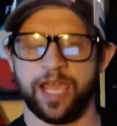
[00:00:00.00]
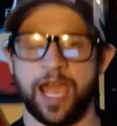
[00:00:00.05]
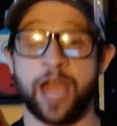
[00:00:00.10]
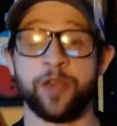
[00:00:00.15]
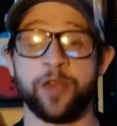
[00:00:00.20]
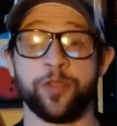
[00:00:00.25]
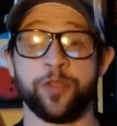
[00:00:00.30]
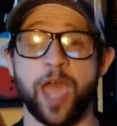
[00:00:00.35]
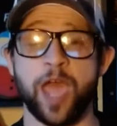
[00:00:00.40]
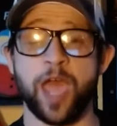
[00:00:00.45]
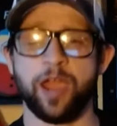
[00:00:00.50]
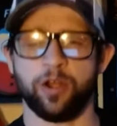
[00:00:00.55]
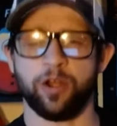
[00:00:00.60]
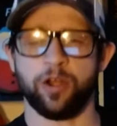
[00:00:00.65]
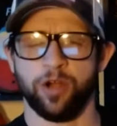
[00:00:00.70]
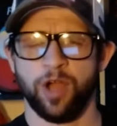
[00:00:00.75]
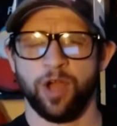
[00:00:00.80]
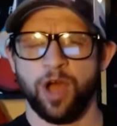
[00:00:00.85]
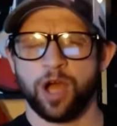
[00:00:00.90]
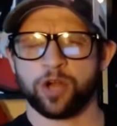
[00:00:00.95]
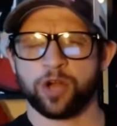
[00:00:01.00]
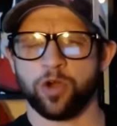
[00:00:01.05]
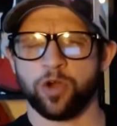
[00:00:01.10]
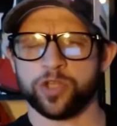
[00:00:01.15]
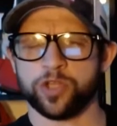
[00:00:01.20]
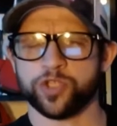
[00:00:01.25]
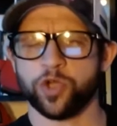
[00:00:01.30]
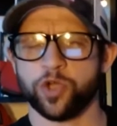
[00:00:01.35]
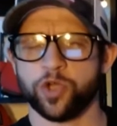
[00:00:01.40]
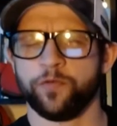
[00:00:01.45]
and there,
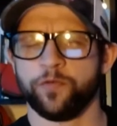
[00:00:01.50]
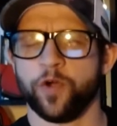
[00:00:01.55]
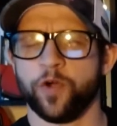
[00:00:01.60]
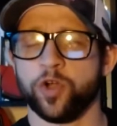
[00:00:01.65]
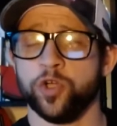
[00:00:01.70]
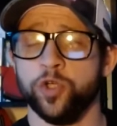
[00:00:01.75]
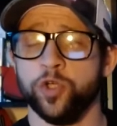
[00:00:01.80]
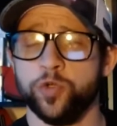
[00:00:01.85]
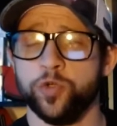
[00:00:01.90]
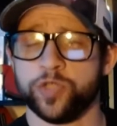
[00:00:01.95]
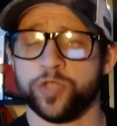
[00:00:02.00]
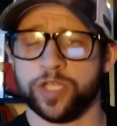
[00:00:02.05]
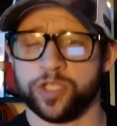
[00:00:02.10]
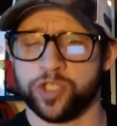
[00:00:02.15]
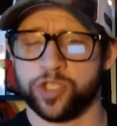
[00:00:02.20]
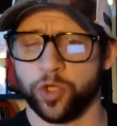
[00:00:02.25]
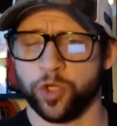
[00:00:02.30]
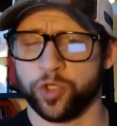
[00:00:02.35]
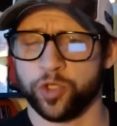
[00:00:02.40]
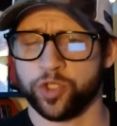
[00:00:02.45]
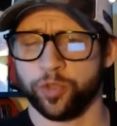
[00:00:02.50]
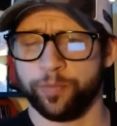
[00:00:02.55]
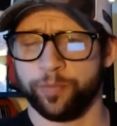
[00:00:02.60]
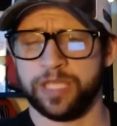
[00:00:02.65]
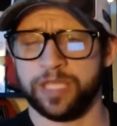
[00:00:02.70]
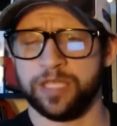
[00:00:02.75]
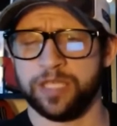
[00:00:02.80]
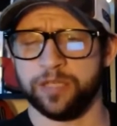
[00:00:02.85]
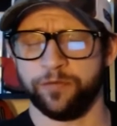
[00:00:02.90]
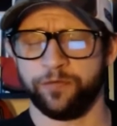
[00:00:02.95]
across all of our news and social
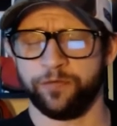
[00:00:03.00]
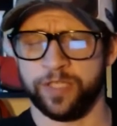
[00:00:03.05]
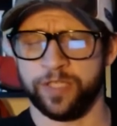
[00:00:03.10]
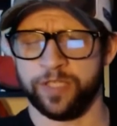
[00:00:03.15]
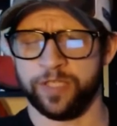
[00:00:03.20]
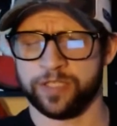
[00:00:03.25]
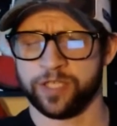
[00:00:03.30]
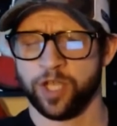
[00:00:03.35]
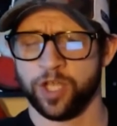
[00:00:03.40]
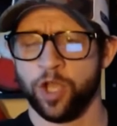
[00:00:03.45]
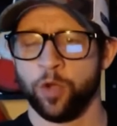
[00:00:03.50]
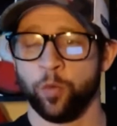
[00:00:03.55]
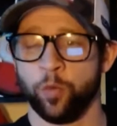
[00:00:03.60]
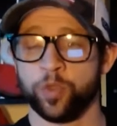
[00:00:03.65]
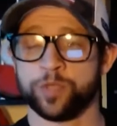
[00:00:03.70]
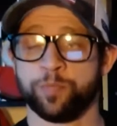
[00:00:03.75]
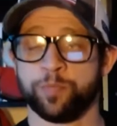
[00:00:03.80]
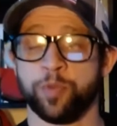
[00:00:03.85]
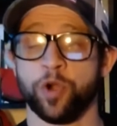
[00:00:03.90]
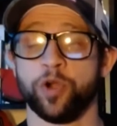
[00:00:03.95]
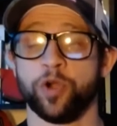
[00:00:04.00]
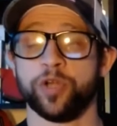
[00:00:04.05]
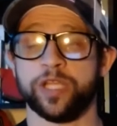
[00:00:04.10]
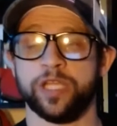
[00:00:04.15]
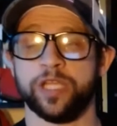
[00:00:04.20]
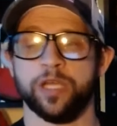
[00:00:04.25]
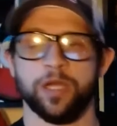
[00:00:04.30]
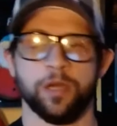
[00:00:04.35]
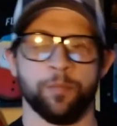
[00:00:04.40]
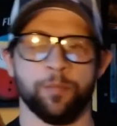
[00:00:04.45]
media feeds, was
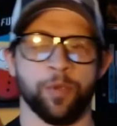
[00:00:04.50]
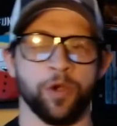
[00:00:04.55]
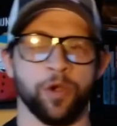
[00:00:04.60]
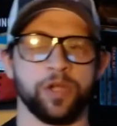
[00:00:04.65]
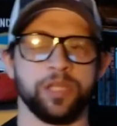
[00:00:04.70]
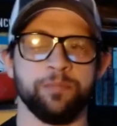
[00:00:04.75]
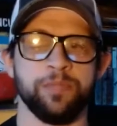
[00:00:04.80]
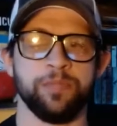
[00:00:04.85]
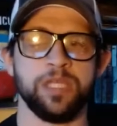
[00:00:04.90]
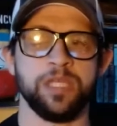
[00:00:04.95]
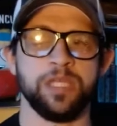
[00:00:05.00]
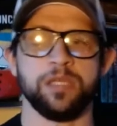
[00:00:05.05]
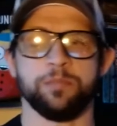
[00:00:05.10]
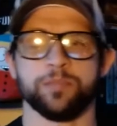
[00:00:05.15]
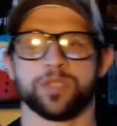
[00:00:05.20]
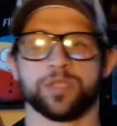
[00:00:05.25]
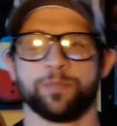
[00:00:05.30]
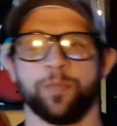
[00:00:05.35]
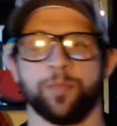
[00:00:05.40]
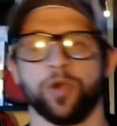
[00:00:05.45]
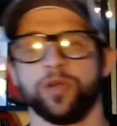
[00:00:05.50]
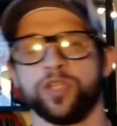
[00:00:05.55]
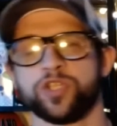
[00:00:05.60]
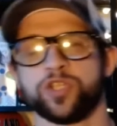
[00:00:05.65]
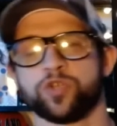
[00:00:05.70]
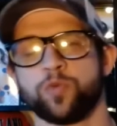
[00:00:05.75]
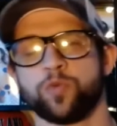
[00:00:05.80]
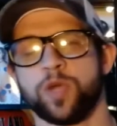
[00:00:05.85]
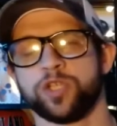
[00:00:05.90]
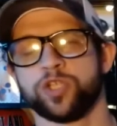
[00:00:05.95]
Bernie memes, Bernie
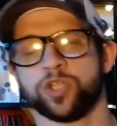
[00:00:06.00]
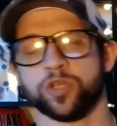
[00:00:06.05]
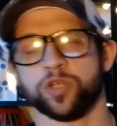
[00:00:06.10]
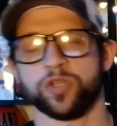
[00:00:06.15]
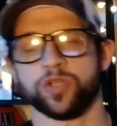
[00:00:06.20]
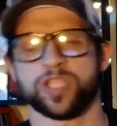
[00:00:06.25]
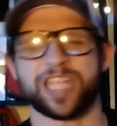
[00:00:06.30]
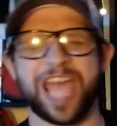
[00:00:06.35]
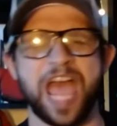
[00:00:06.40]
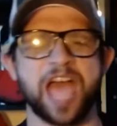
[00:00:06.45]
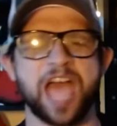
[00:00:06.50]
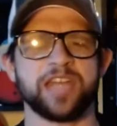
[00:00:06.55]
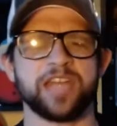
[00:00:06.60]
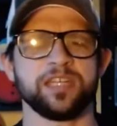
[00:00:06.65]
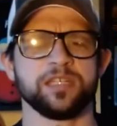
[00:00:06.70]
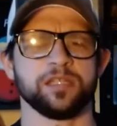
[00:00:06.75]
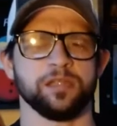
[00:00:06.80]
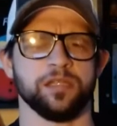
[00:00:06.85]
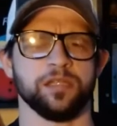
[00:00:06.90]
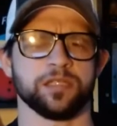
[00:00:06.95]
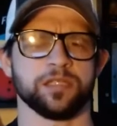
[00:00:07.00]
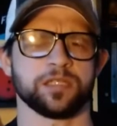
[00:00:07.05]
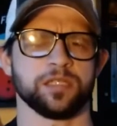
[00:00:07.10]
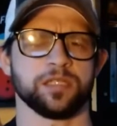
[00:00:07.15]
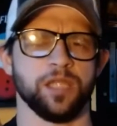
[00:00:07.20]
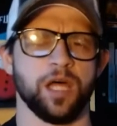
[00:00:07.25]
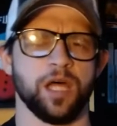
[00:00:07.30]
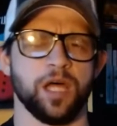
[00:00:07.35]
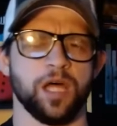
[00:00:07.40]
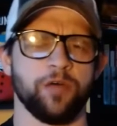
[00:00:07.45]
sweatshirts, endless
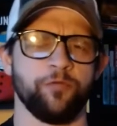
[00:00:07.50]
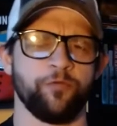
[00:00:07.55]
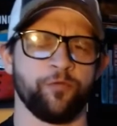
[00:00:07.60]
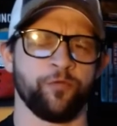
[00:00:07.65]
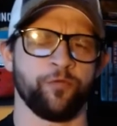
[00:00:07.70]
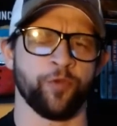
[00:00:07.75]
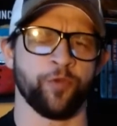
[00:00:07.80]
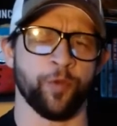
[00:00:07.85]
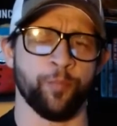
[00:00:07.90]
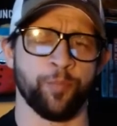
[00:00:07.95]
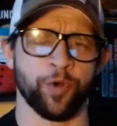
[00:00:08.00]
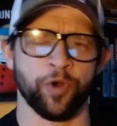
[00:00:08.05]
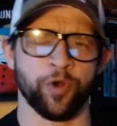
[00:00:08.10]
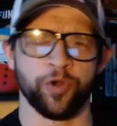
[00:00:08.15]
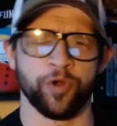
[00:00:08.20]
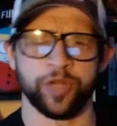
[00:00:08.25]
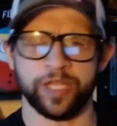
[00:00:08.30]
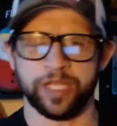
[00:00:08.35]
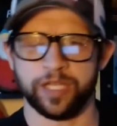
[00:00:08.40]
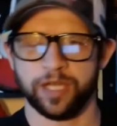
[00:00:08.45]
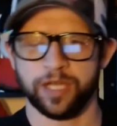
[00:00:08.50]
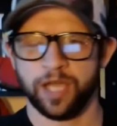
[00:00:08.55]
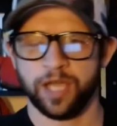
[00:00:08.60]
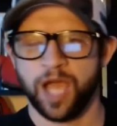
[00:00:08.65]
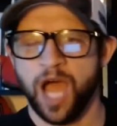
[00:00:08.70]
love for Bernie.